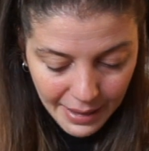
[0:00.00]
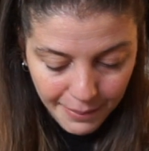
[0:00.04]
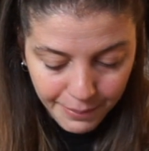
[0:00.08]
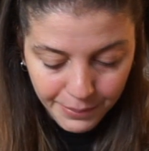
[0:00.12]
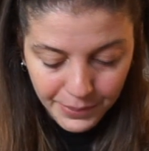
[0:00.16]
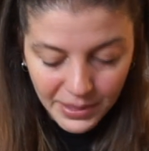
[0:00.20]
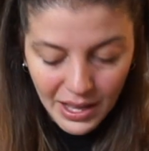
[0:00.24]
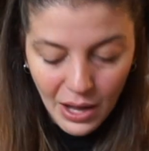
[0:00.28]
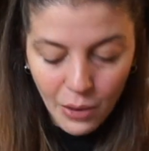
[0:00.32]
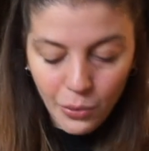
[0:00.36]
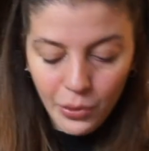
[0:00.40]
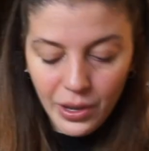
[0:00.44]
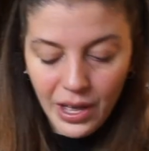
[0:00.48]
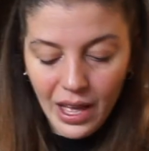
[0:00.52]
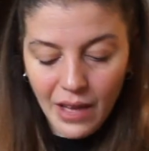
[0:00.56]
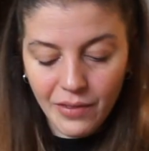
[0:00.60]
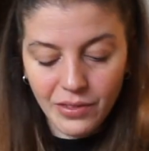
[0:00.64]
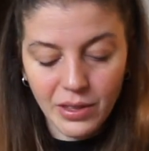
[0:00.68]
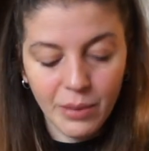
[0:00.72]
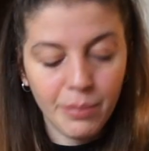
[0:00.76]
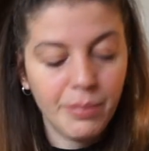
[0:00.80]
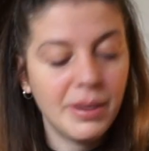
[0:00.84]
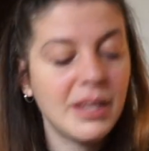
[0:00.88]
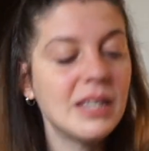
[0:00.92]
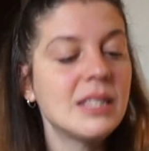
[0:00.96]
Then we have
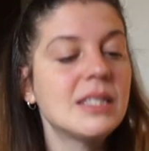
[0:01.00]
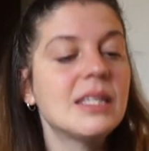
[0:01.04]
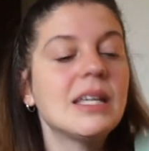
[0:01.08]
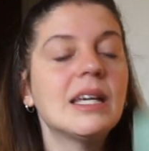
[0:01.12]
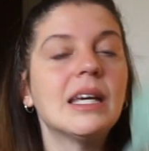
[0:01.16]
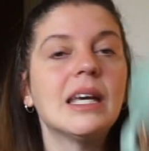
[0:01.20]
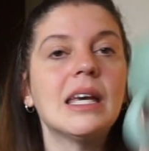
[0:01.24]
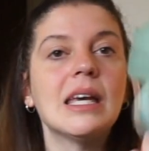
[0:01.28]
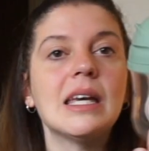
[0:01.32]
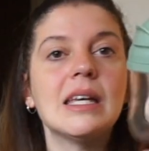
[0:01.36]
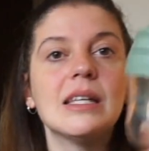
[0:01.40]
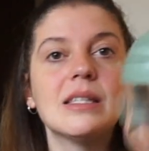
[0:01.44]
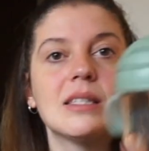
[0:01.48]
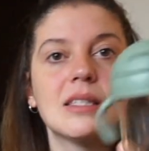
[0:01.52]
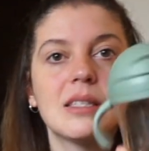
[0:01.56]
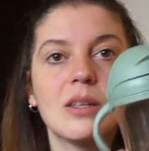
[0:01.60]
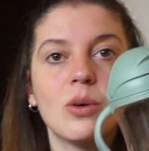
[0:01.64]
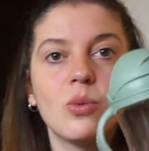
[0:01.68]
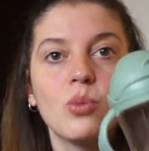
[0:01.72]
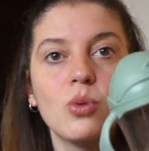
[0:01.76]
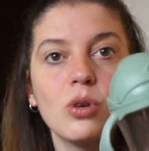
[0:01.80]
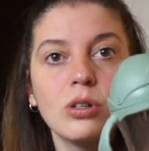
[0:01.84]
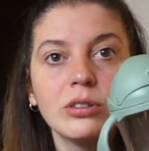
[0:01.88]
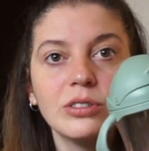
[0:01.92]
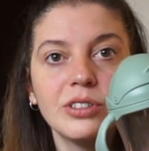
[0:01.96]
the basic, his
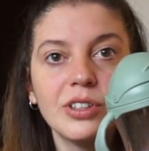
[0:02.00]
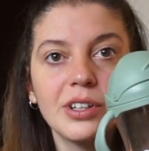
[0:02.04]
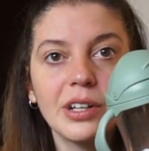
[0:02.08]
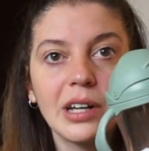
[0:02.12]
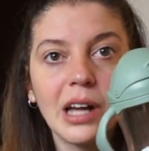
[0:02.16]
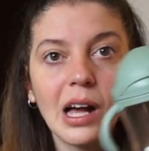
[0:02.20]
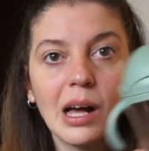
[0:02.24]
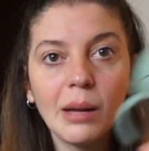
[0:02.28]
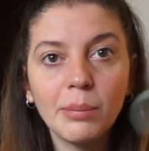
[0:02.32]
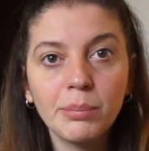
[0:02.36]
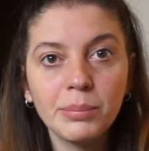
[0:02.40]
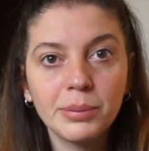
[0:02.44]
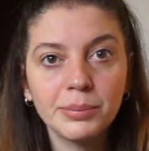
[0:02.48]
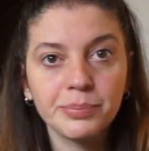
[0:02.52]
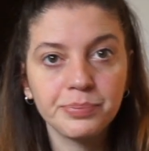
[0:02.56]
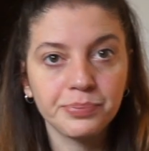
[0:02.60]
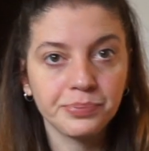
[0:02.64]
water cup.